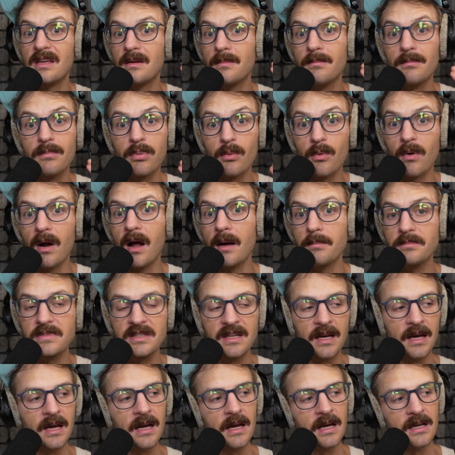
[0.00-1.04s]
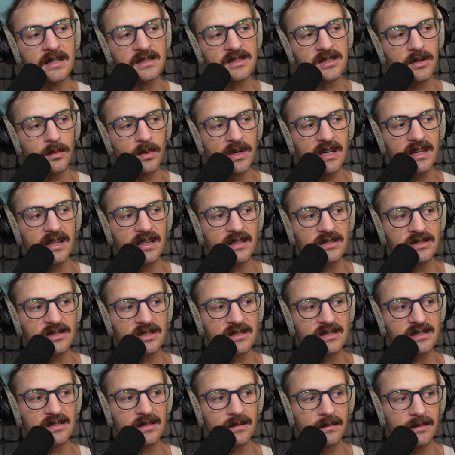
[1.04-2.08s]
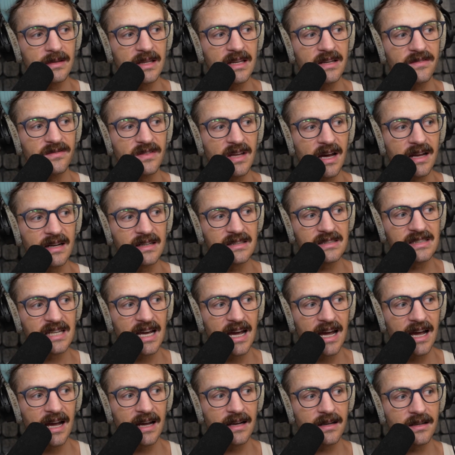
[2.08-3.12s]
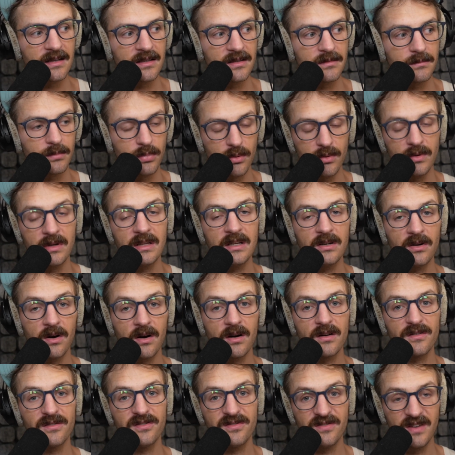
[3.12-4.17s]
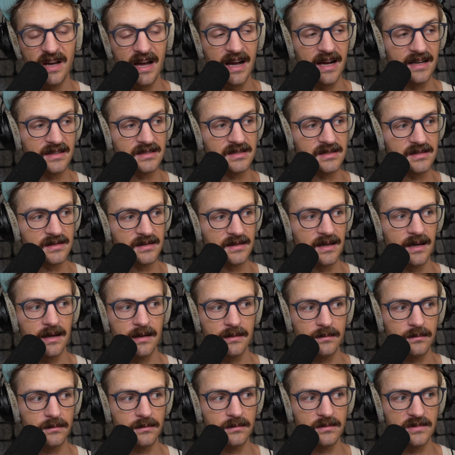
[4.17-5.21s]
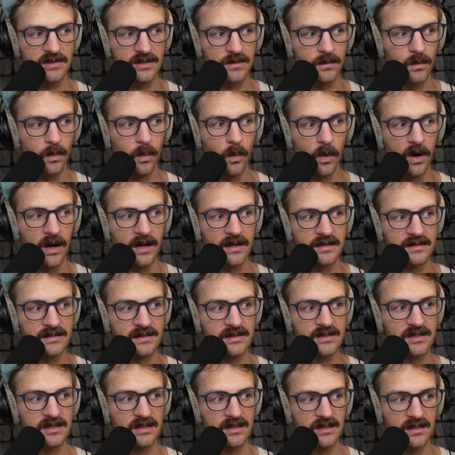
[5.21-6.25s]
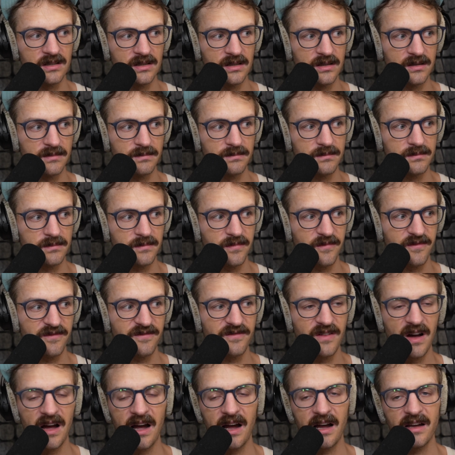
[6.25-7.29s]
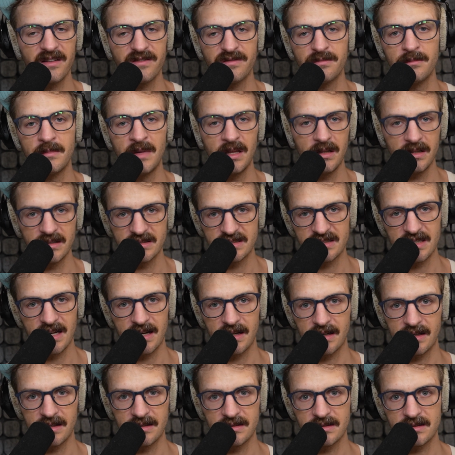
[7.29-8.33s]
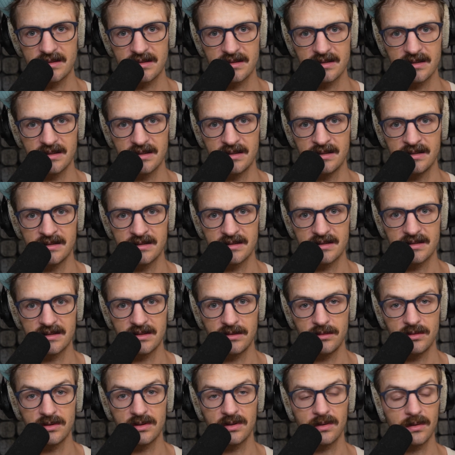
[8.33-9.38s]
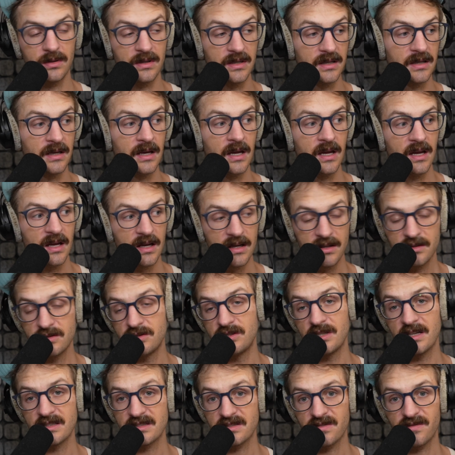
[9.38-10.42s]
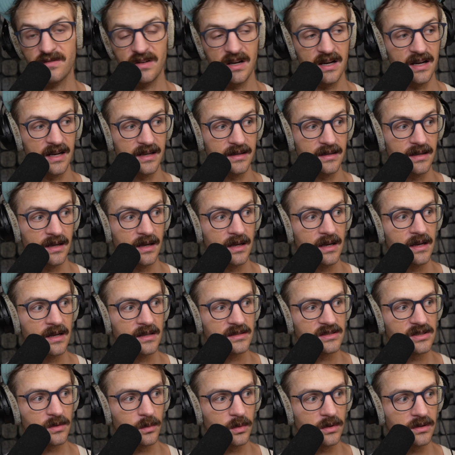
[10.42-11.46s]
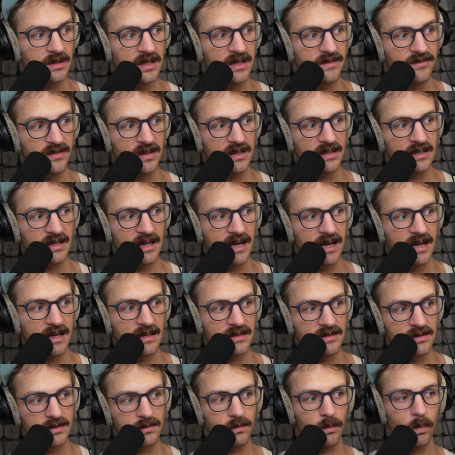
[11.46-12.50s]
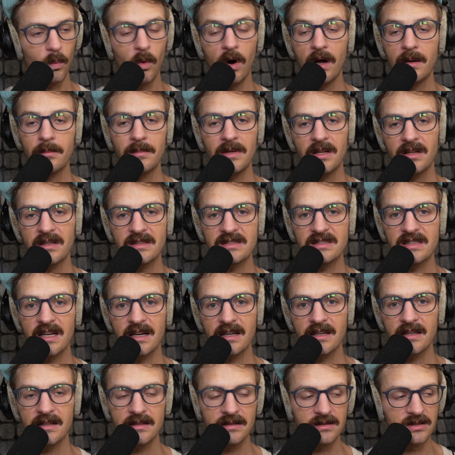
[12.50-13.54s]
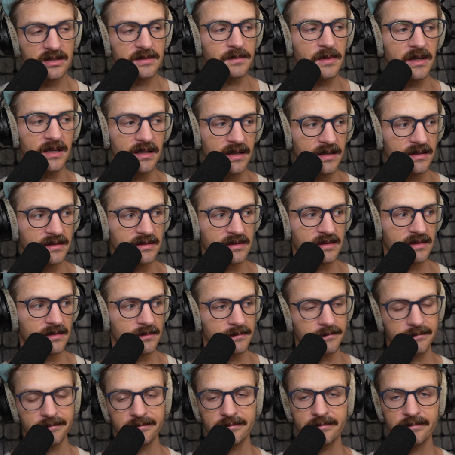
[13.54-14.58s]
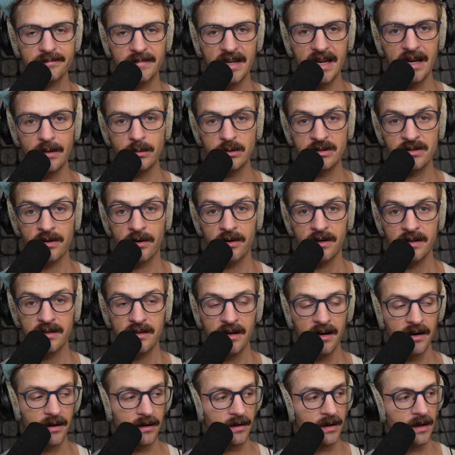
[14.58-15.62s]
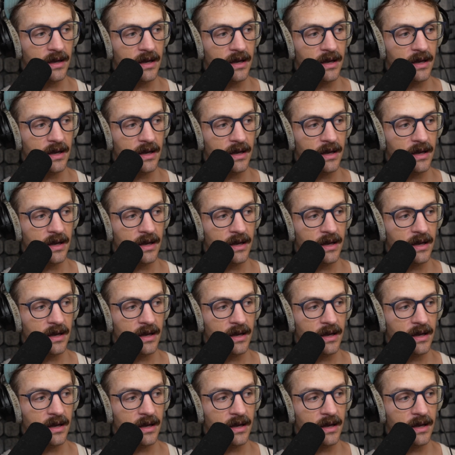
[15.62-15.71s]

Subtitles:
abrupt. So we can just leave that attack pretty darn fast. At 1 to 5 milliseconds is usually just fine. So we'll leave it at 1 millisecond just because it was already there.